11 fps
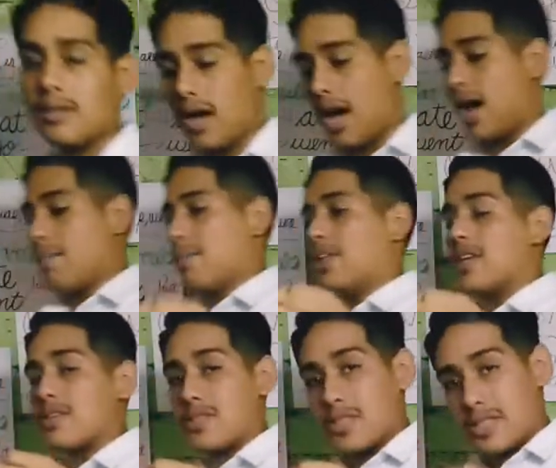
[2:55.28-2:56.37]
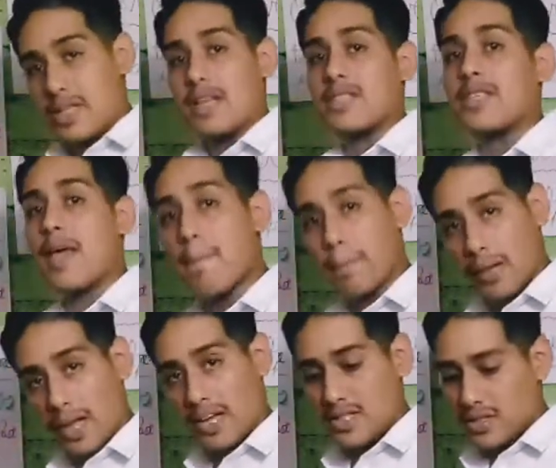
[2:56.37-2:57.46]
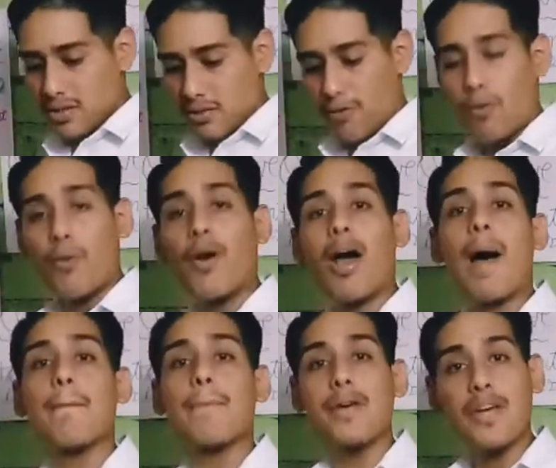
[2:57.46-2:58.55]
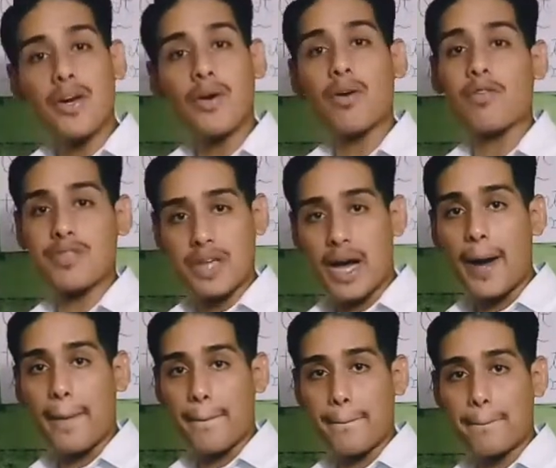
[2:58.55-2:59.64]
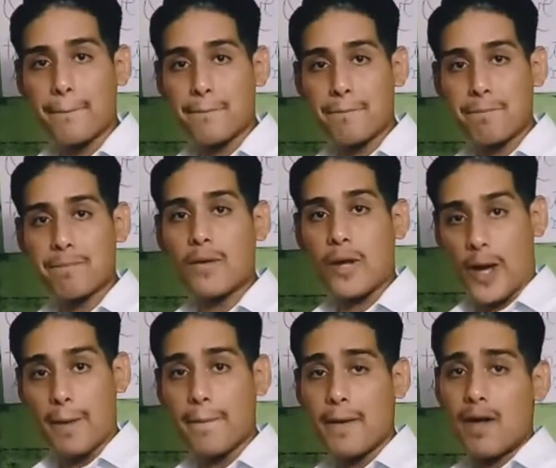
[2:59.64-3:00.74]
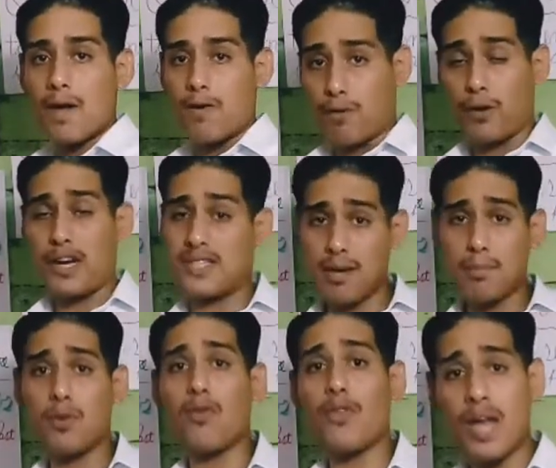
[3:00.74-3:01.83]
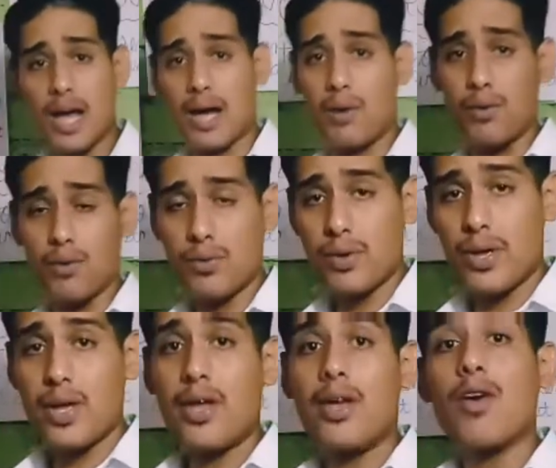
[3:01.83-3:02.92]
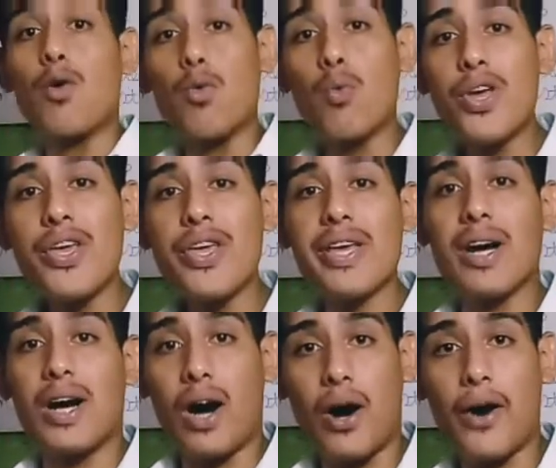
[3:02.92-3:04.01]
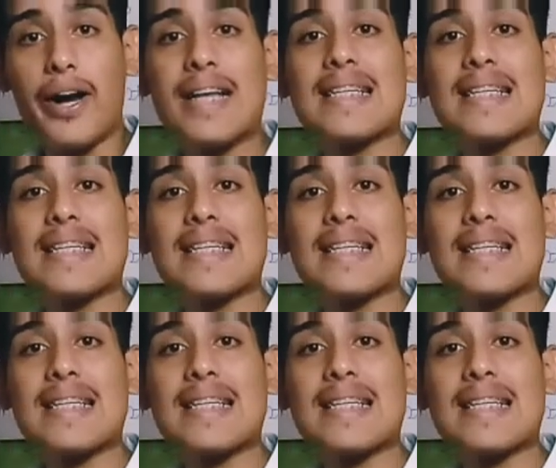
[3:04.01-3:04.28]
I'm in the same place for a period of time. Okay, for example, now we are